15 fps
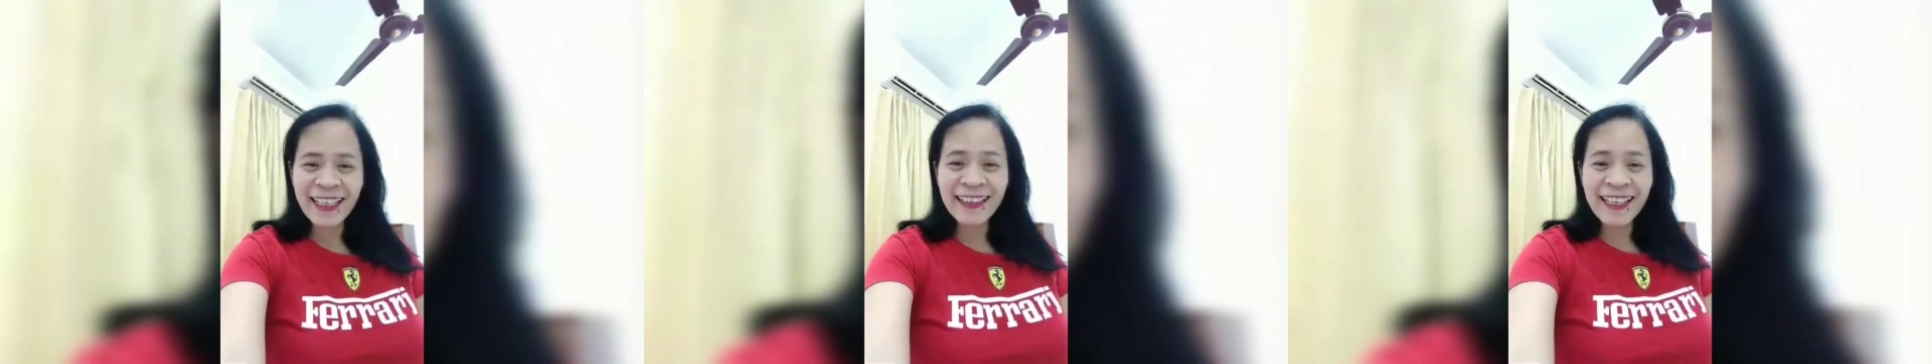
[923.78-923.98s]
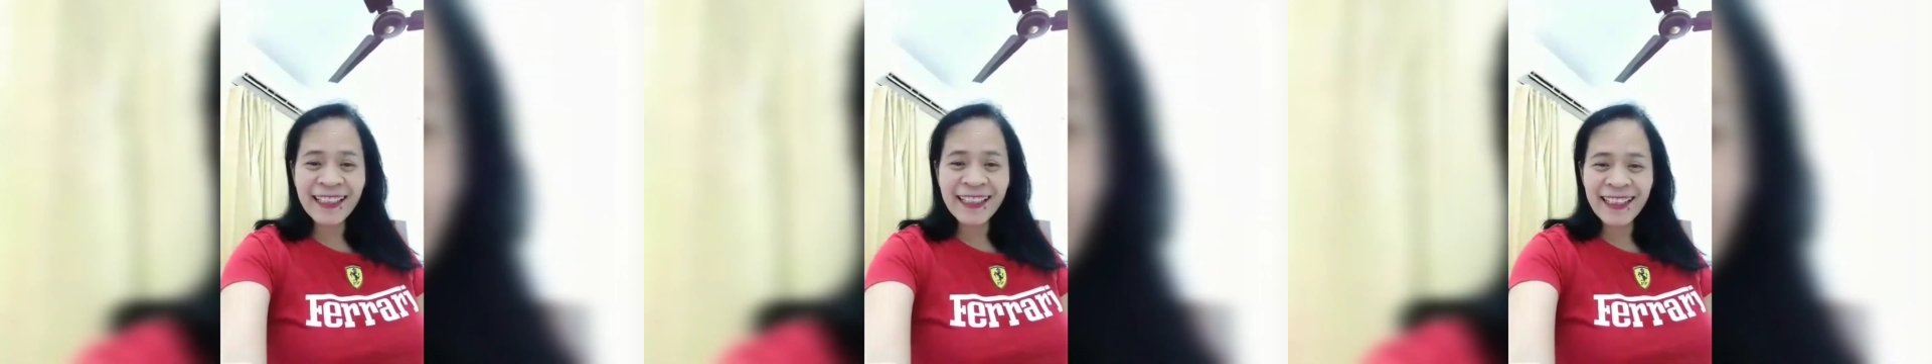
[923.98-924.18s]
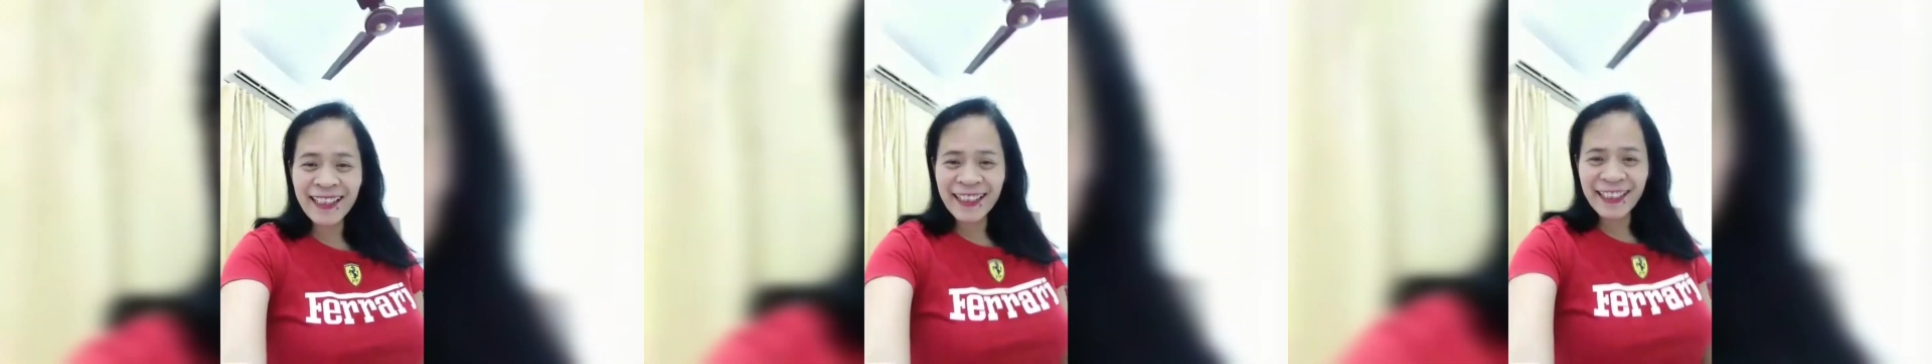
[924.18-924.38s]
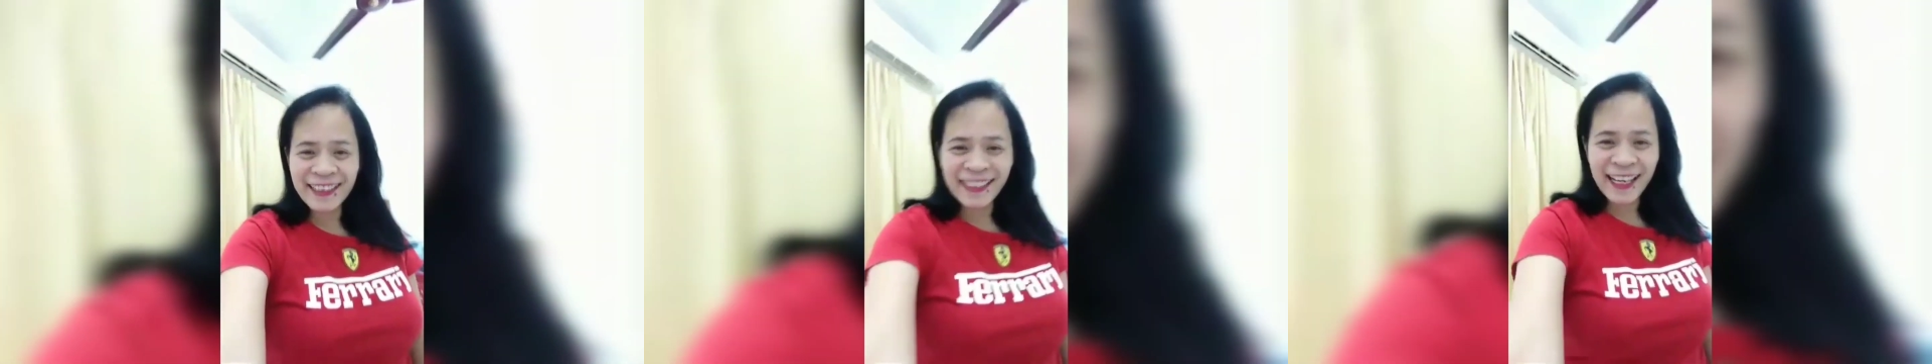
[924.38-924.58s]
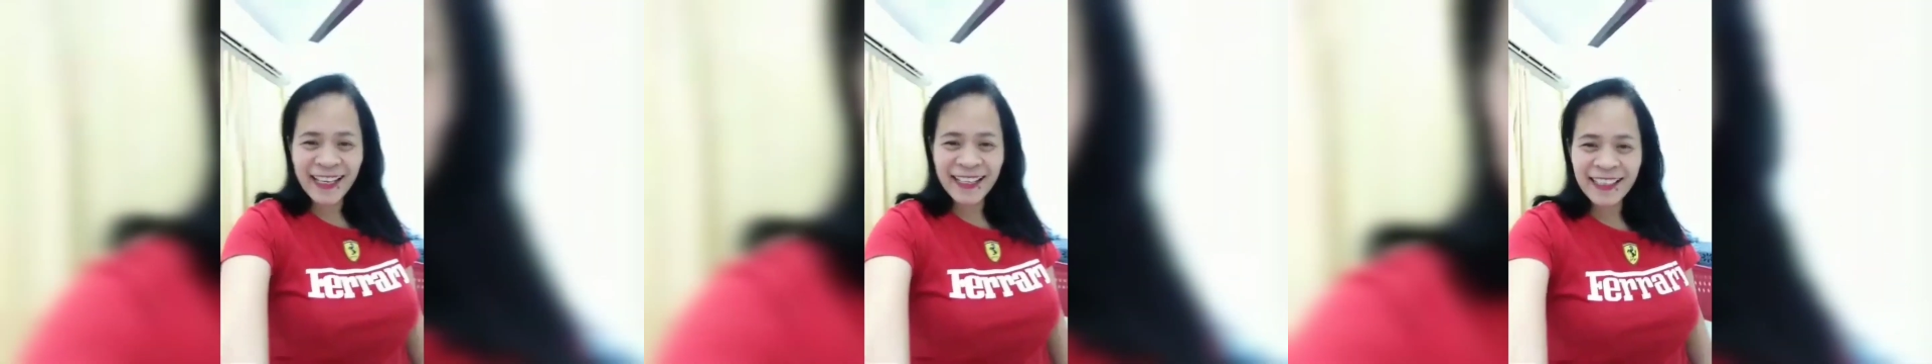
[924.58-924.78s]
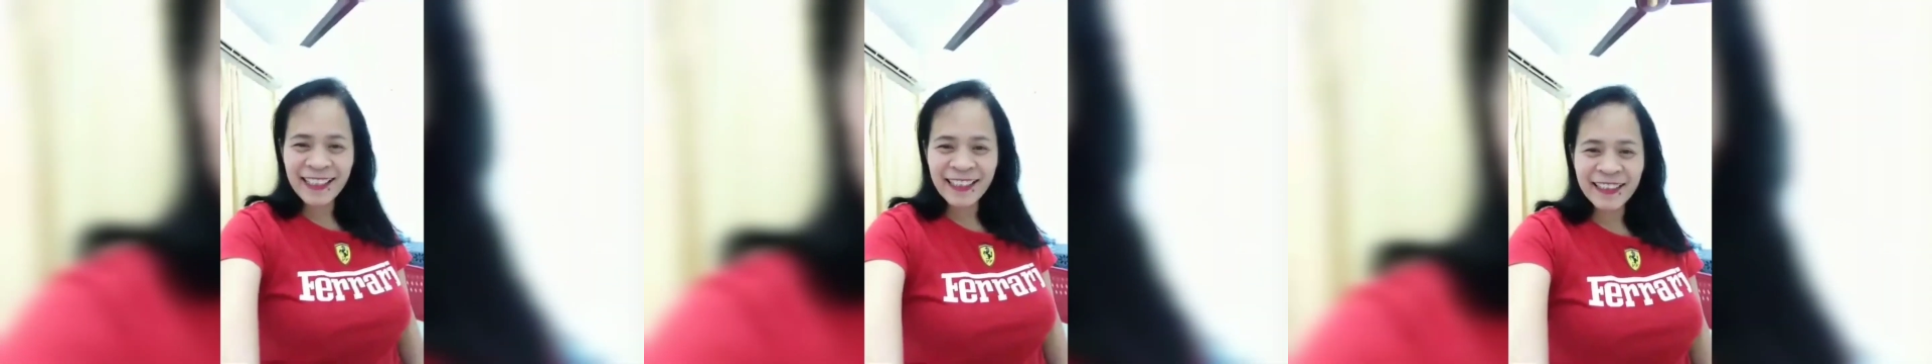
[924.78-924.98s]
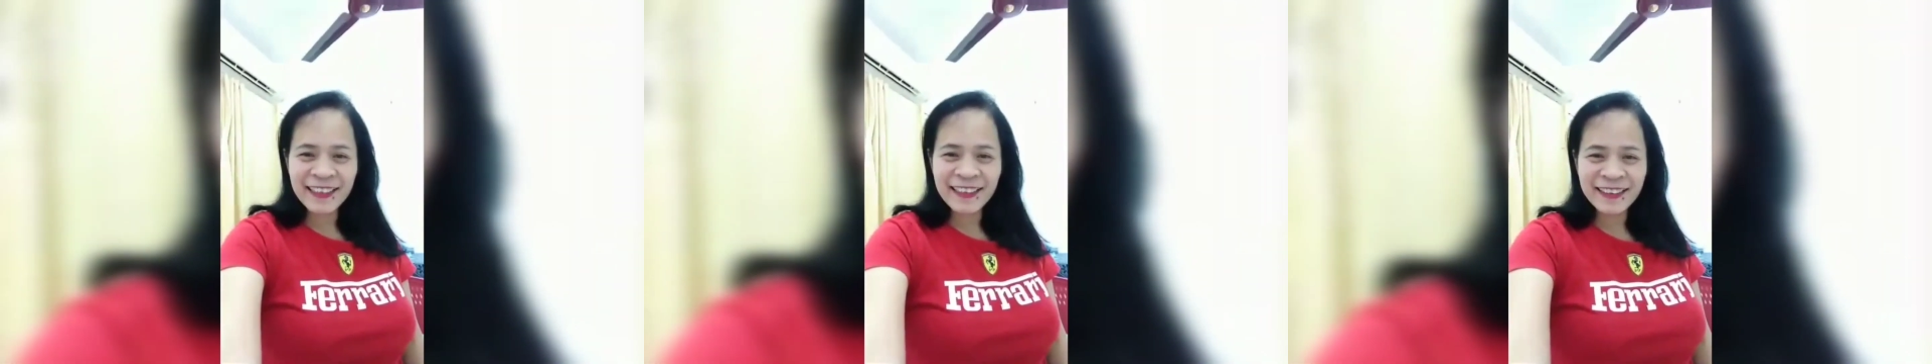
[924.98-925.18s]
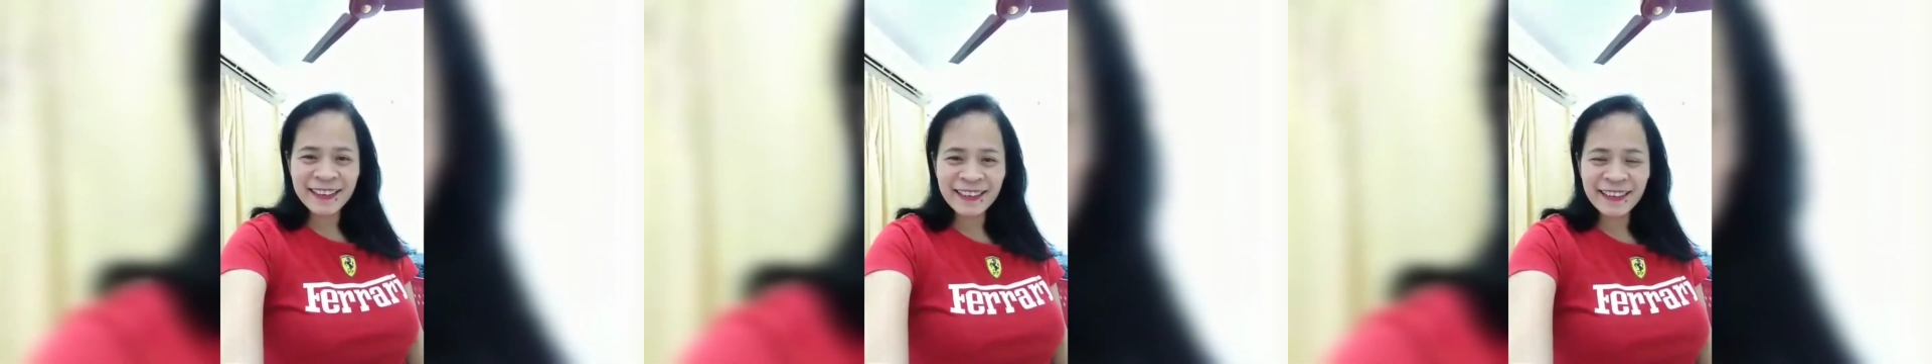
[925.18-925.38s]
Kanta na lang kita
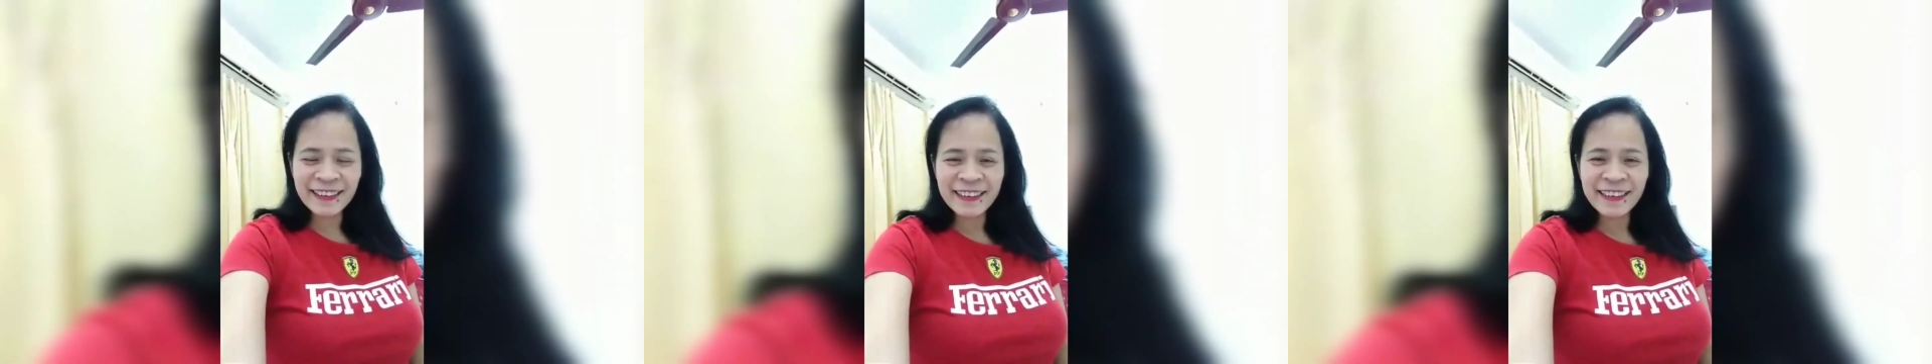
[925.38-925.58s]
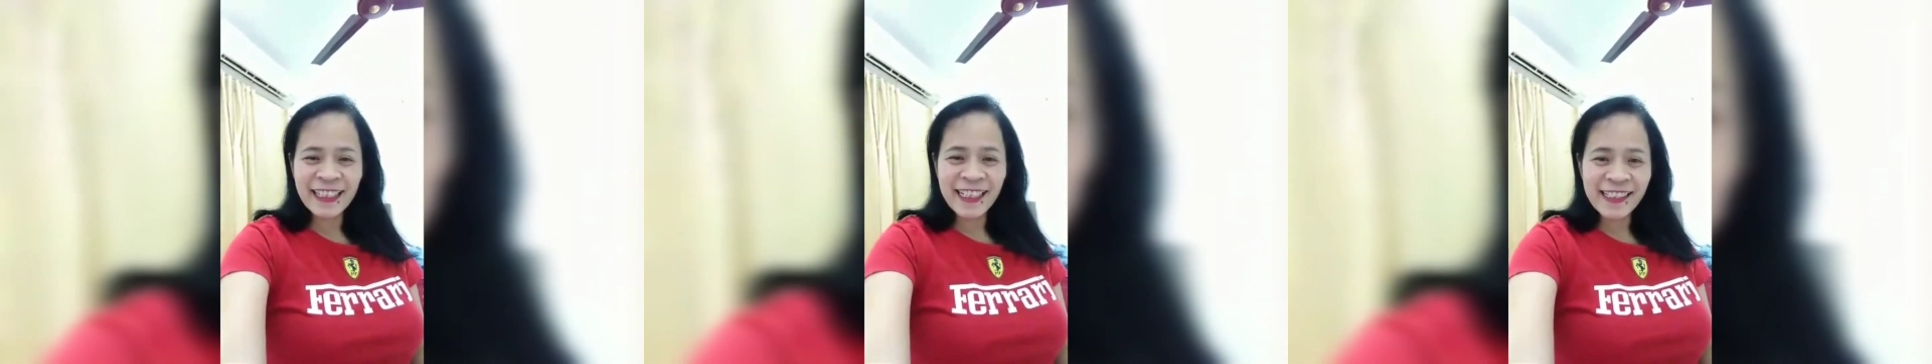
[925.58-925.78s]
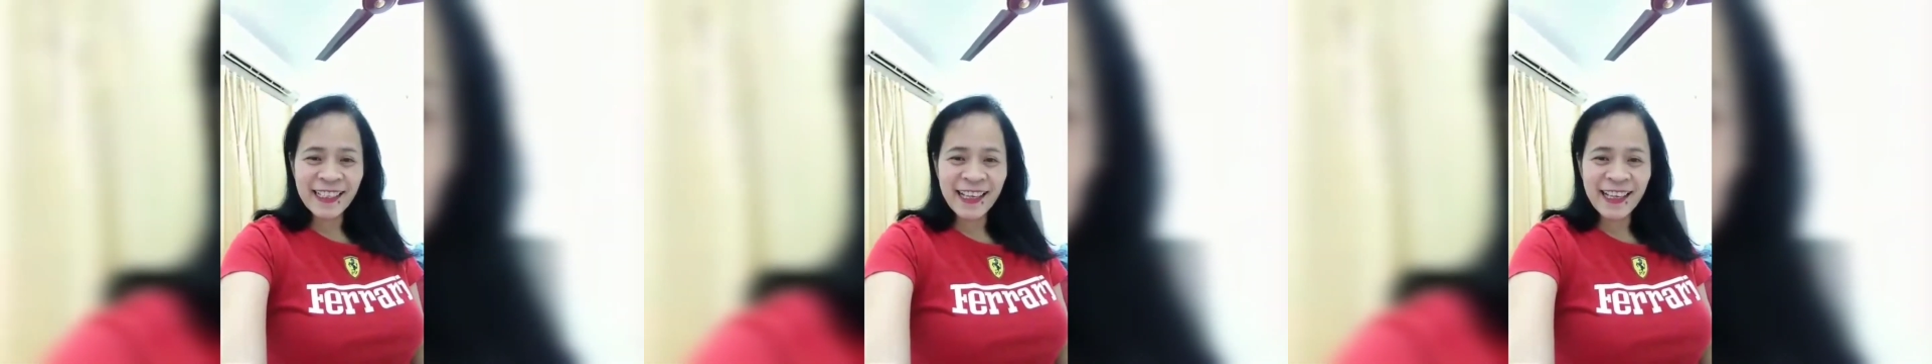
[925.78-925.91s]
ng